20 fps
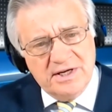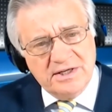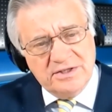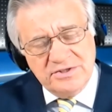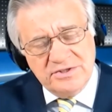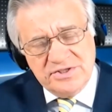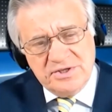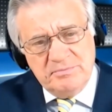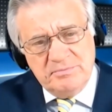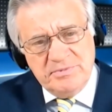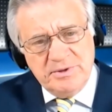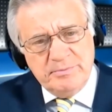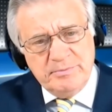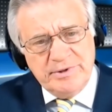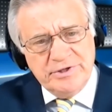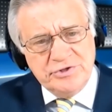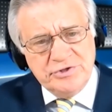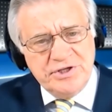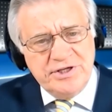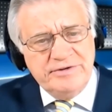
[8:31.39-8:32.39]
Can something
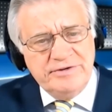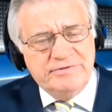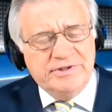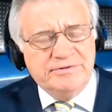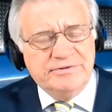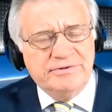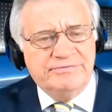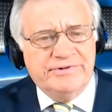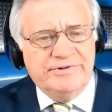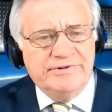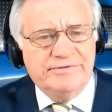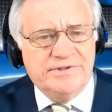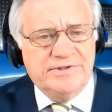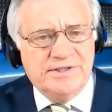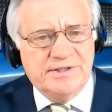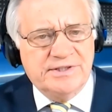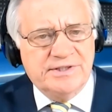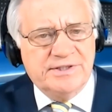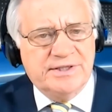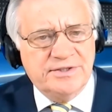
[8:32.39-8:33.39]
be achieved in
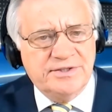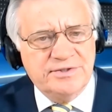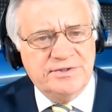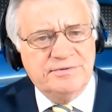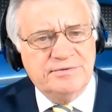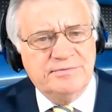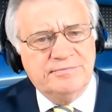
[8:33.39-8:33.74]
15 days?